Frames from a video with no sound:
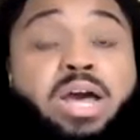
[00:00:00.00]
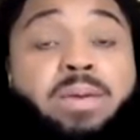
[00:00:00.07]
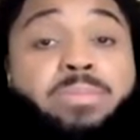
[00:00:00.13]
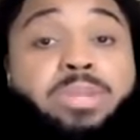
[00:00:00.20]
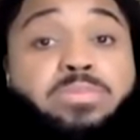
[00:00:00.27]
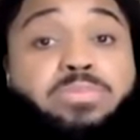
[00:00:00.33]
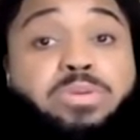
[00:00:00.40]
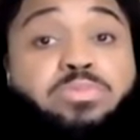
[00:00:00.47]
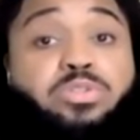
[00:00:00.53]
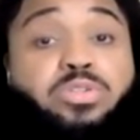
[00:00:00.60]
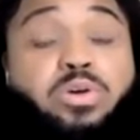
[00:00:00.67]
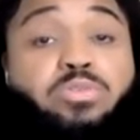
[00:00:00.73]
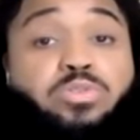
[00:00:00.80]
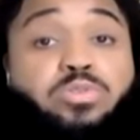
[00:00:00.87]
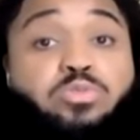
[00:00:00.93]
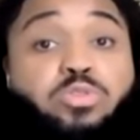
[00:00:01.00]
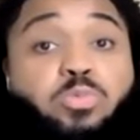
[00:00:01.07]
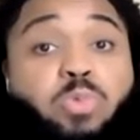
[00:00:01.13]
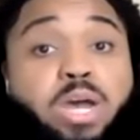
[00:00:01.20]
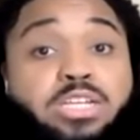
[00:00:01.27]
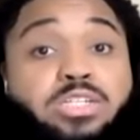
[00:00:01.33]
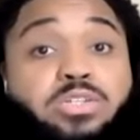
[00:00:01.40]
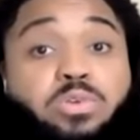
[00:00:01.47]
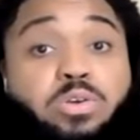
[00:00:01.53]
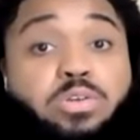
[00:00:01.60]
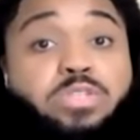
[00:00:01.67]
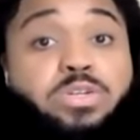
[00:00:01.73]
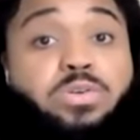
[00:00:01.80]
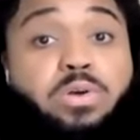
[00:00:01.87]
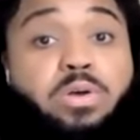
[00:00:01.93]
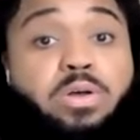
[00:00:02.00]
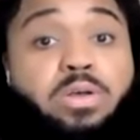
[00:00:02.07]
or how many people don't use washcloths at